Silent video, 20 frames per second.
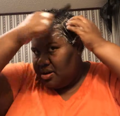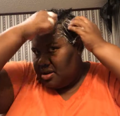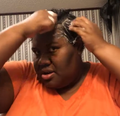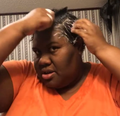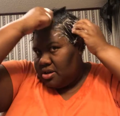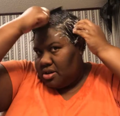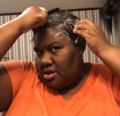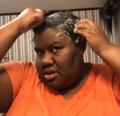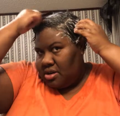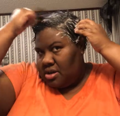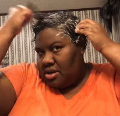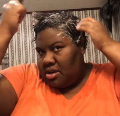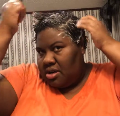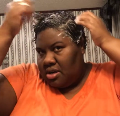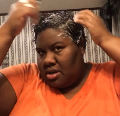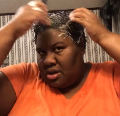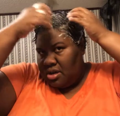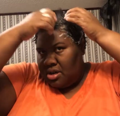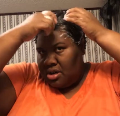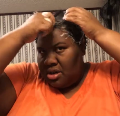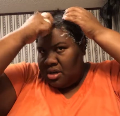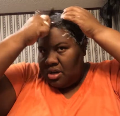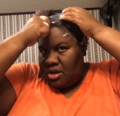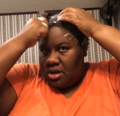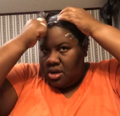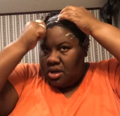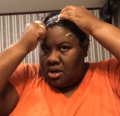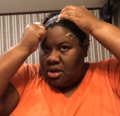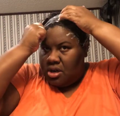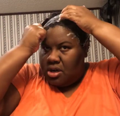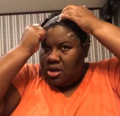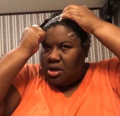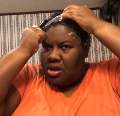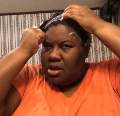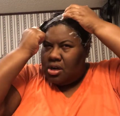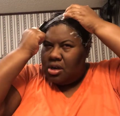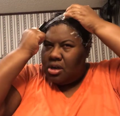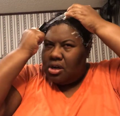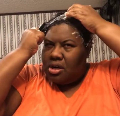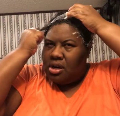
[no speech]